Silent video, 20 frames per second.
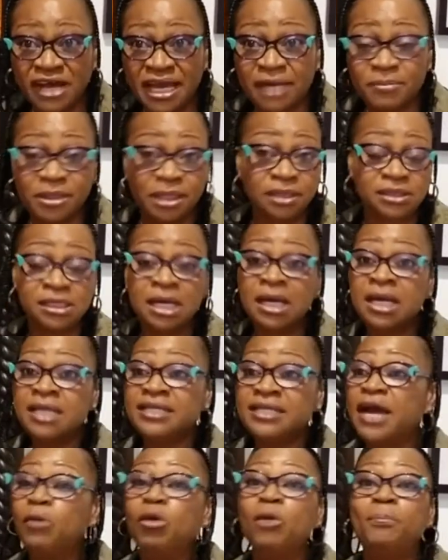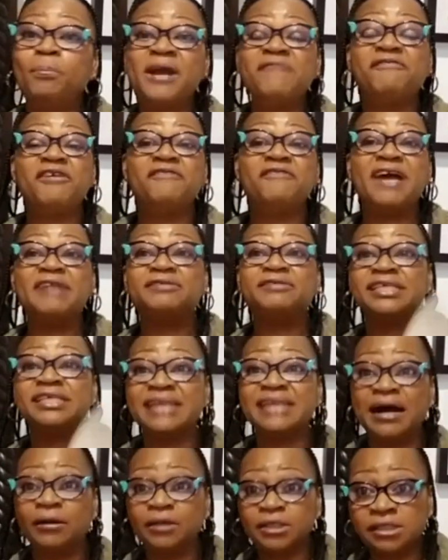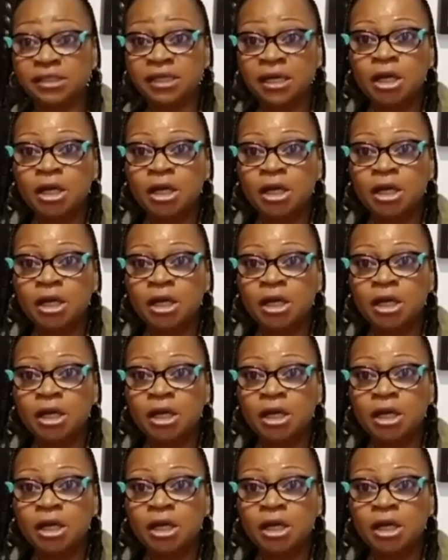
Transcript: because they will pray for 5-6 hours.